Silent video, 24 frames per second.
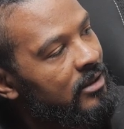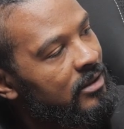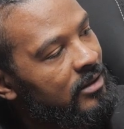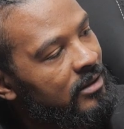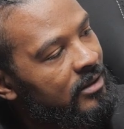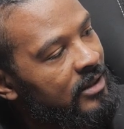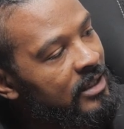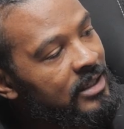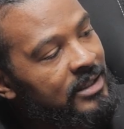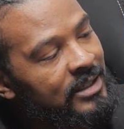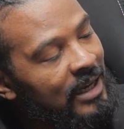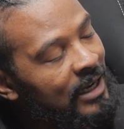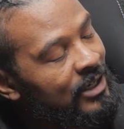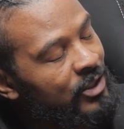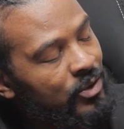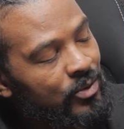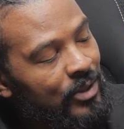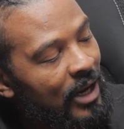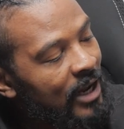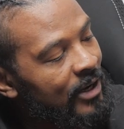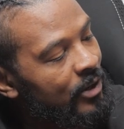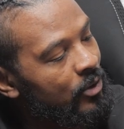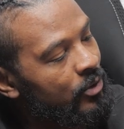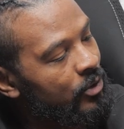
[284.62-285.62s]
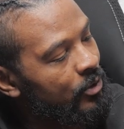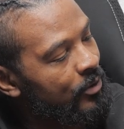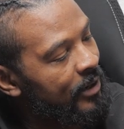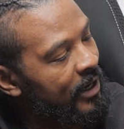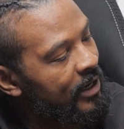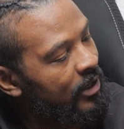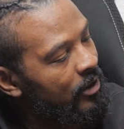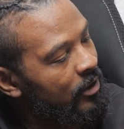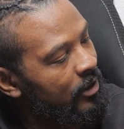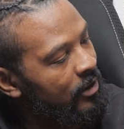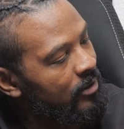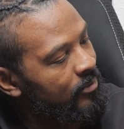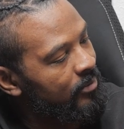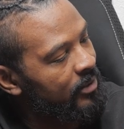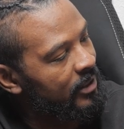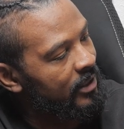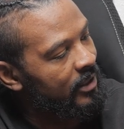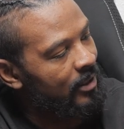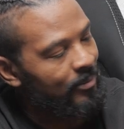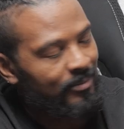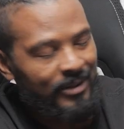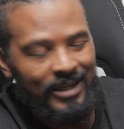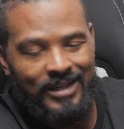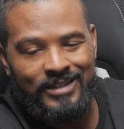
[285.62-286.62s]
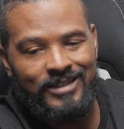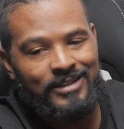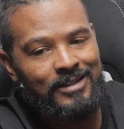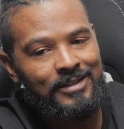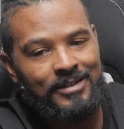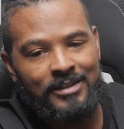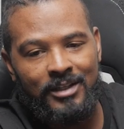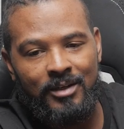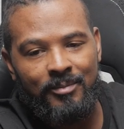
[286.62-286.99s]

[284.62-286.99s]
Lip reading: This I do not know the grade on, but I'm guessing it's